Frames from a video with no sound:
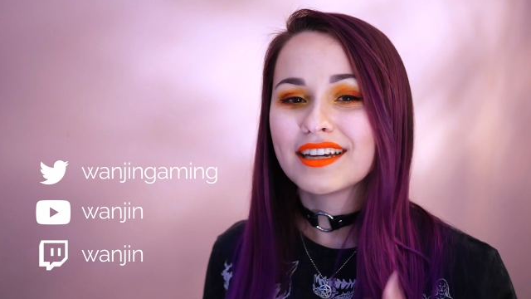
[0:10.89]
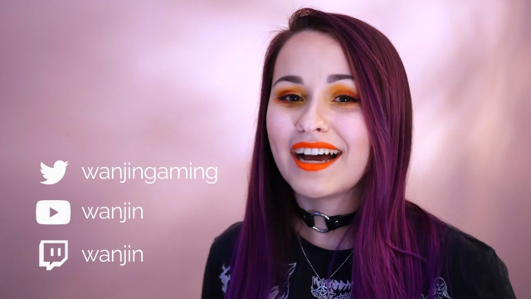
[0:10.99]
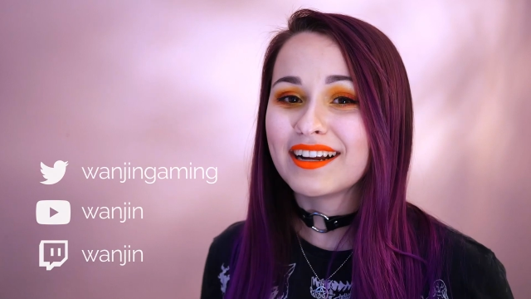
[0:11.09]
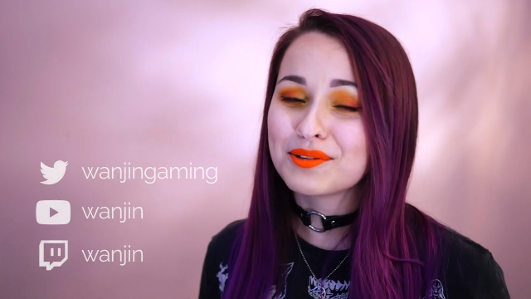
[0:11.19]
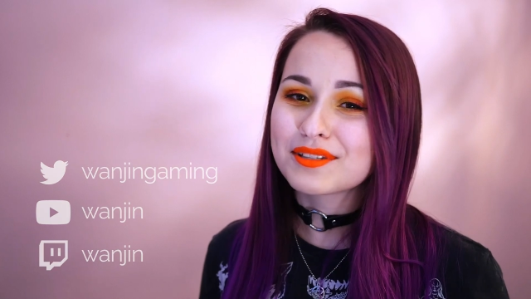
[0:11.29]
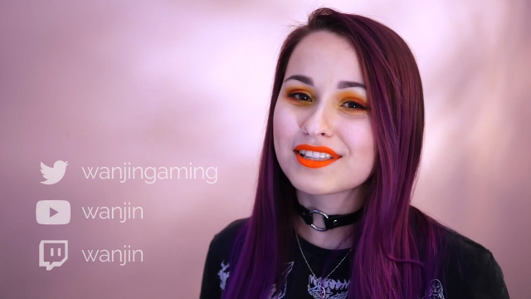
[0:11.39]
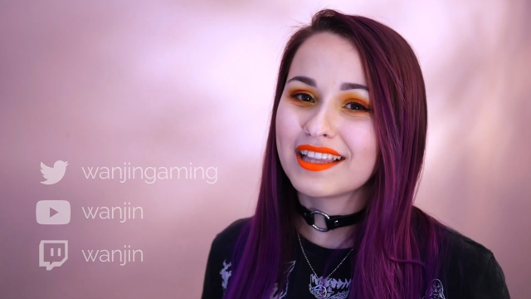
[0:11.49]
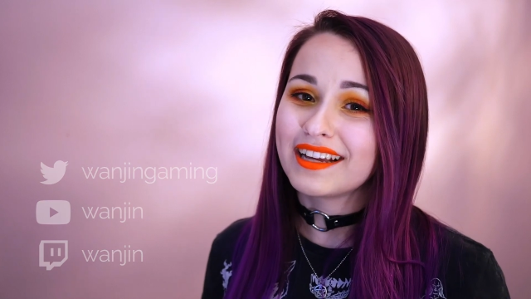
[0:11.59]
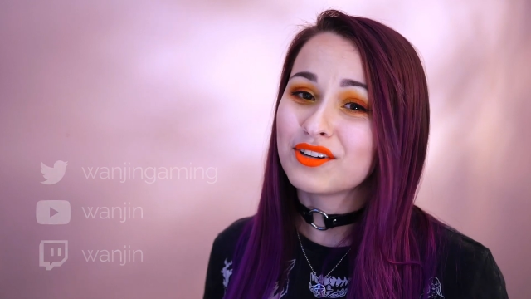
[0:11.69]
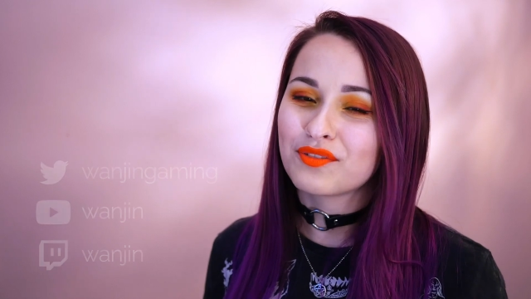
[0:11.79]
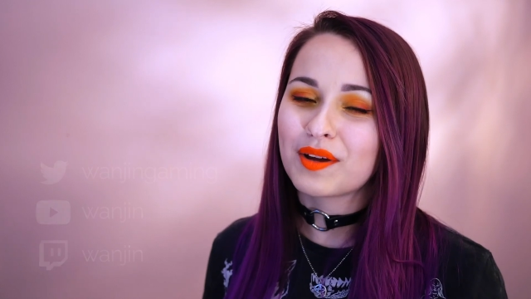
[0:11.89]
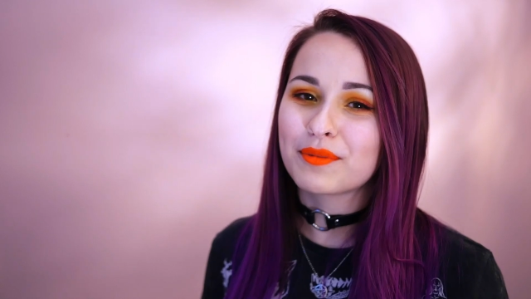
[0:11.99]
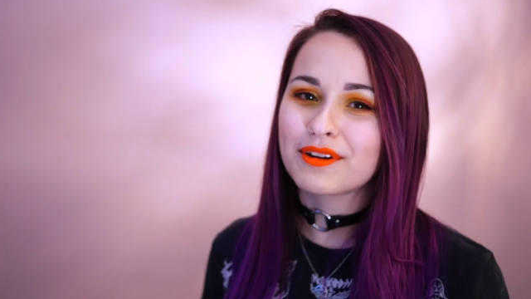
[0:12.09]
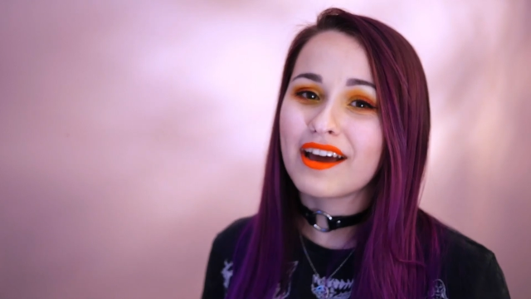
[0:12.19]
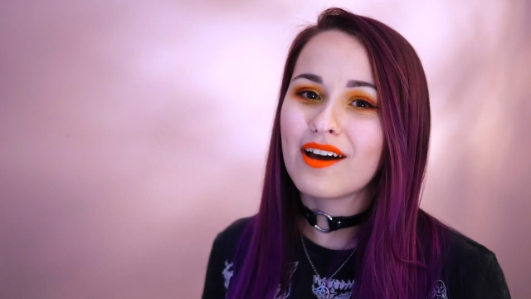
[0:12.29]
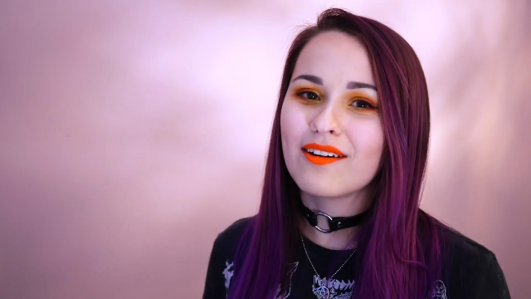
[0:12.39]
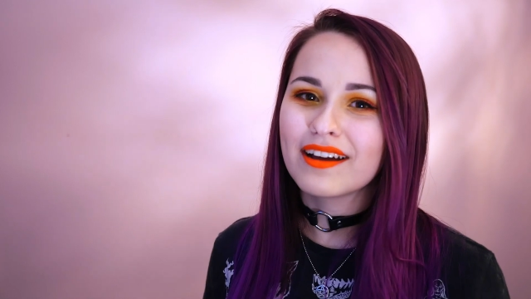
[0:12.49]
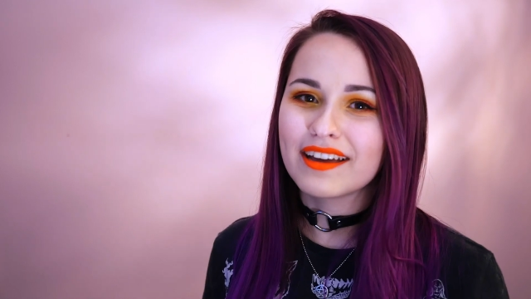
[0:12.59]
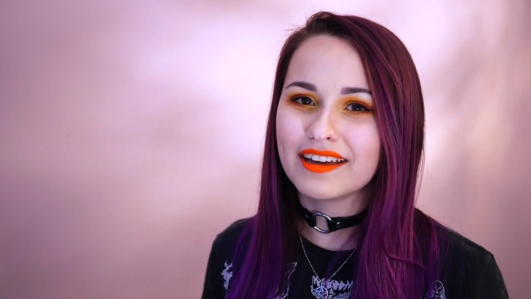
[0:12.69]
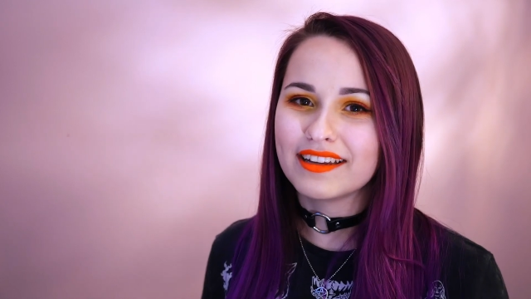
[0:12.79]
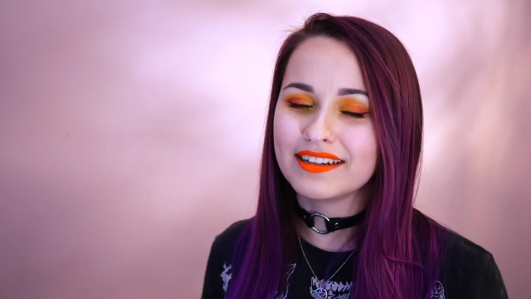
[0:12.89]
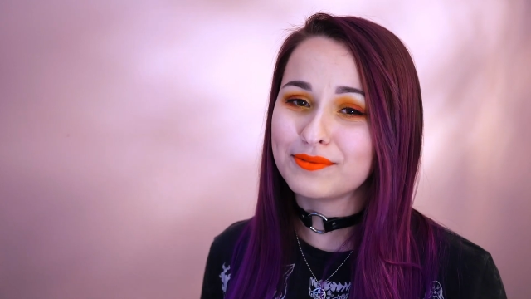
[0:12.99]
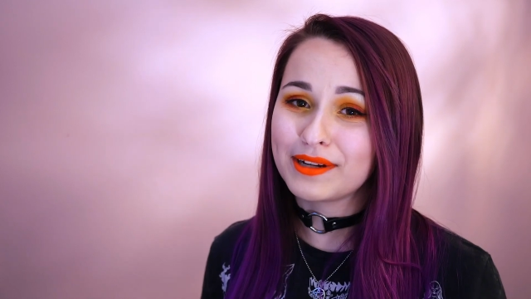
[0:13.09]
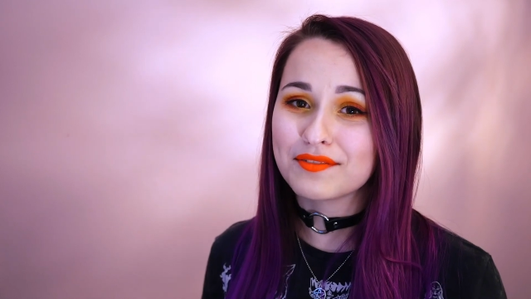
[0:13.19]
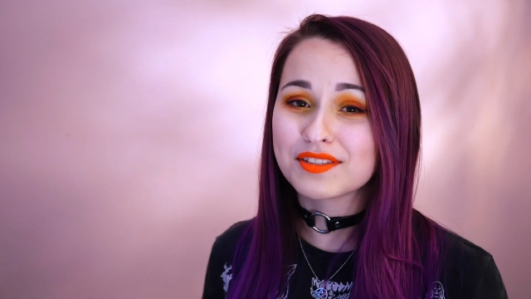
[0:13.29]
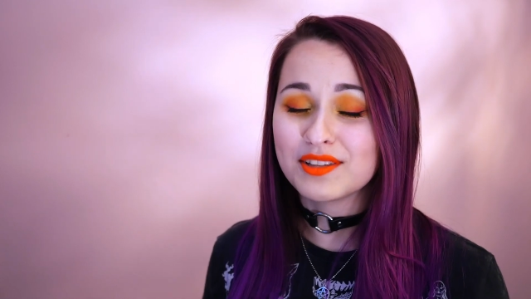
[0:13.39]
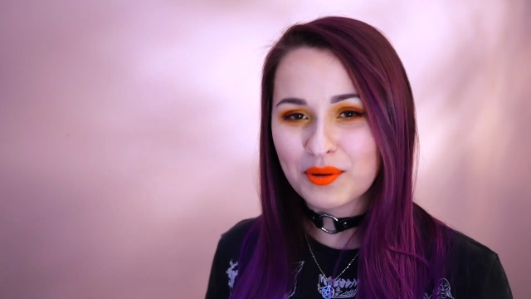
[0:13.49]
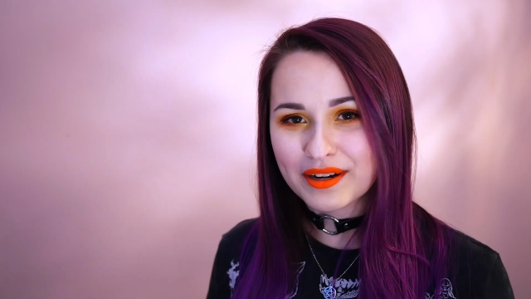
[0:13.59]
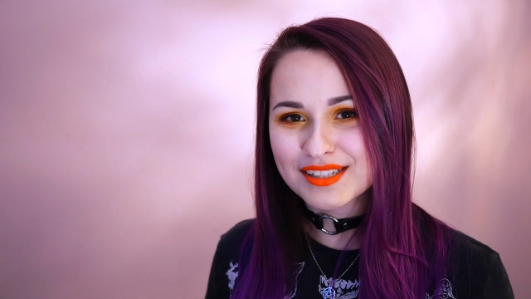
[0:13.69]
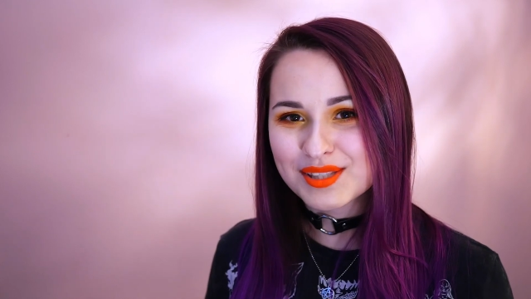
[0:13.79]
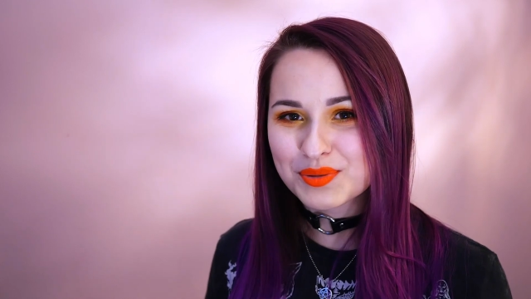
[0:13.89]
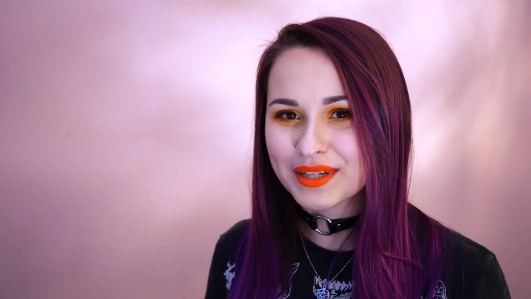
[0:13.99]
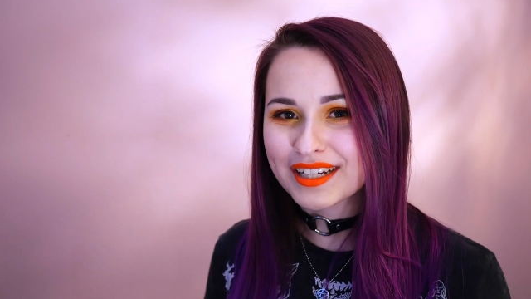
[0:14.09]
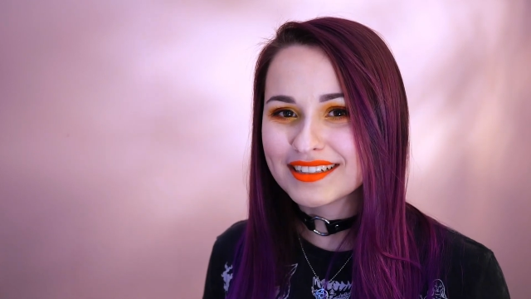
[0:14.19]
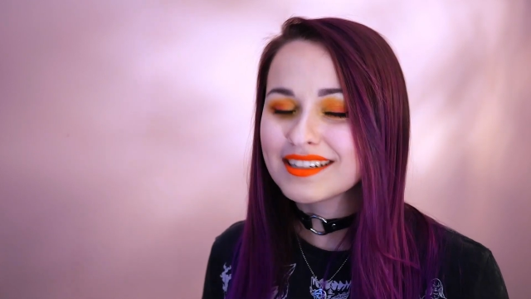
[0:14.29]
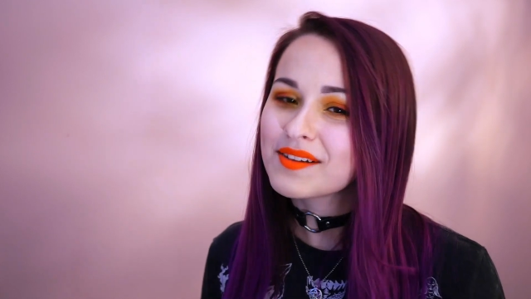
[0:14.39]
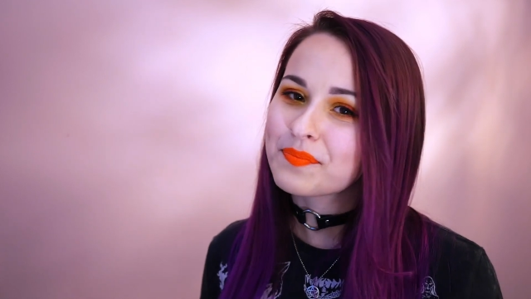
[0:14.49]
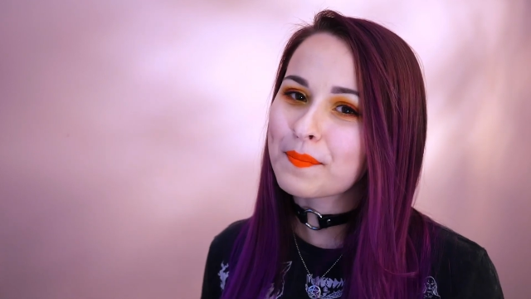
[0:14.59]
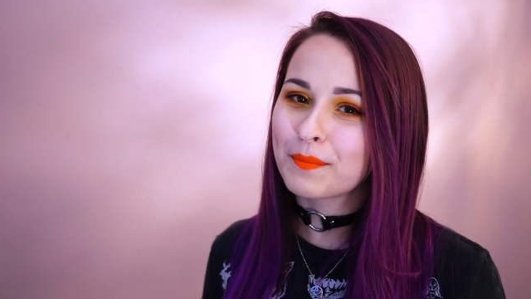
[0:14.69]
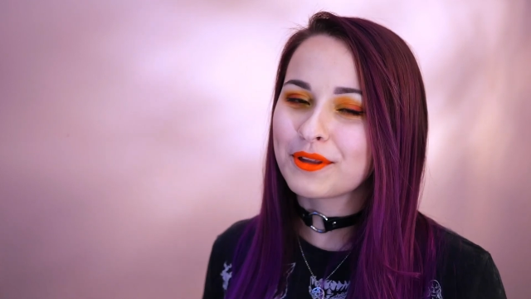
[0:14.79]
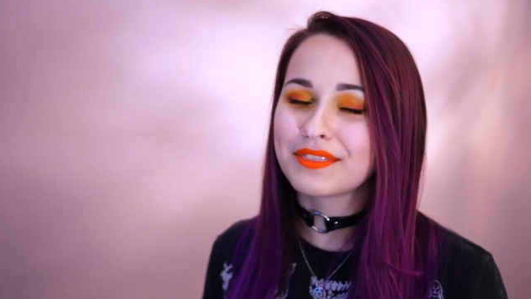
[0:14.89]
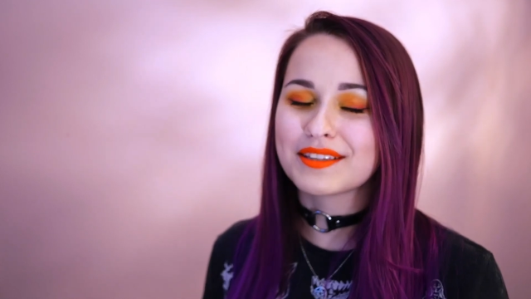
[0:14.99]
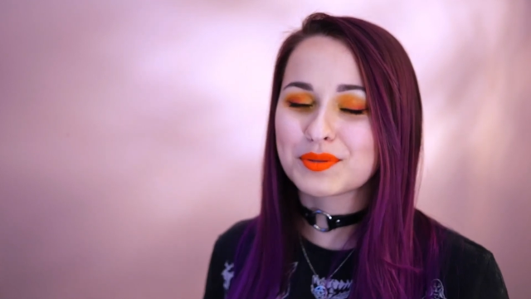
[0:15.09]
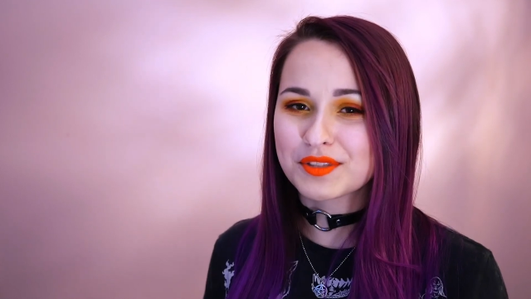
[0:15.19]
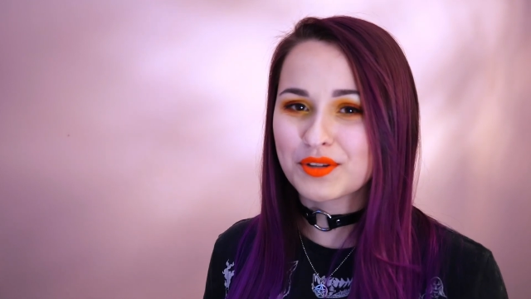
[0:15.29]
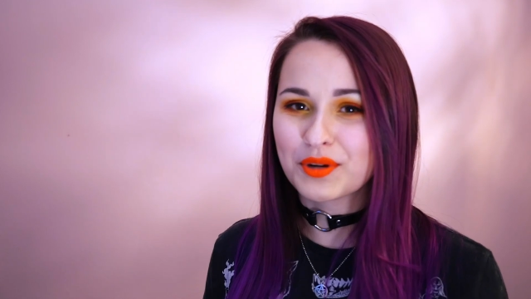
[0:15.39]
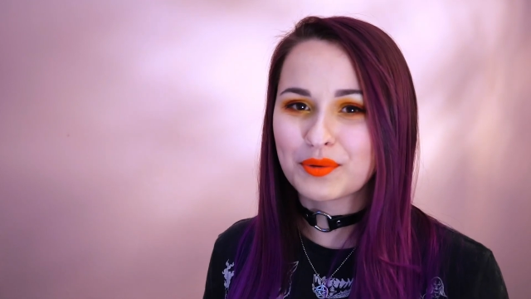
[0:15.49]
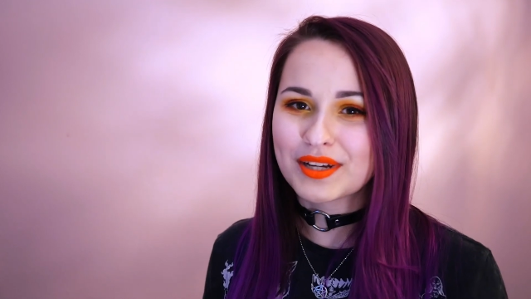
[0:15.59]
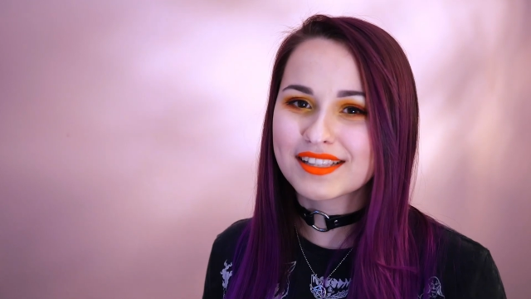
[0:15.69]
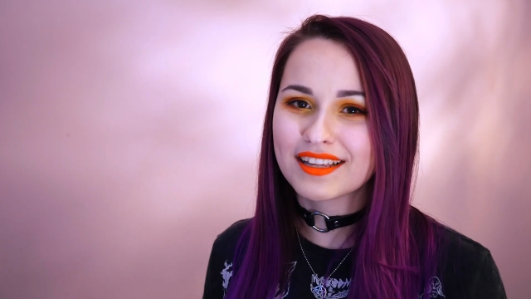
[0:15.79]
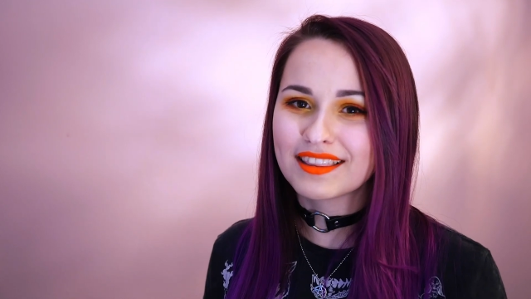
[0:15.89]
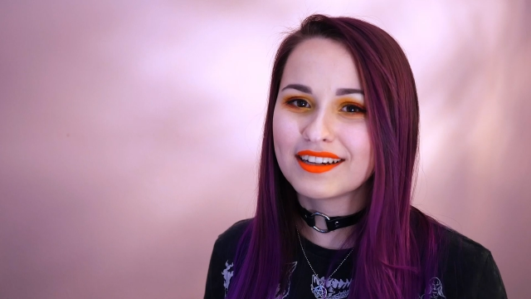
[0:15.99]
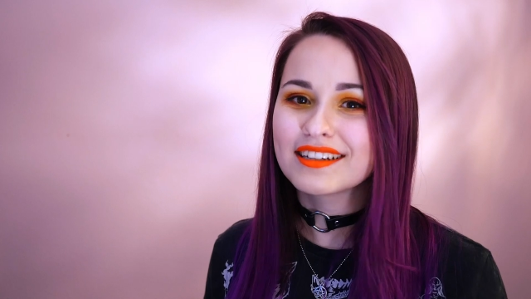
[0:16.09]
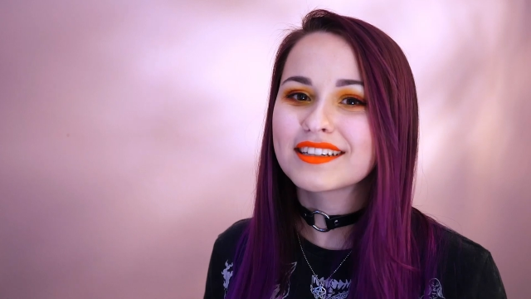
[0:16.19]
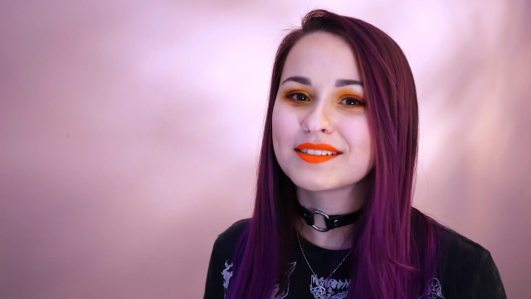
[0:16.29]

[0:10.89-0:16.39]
I know it's late November now and we have snow here in Sweden, but this was a requested look.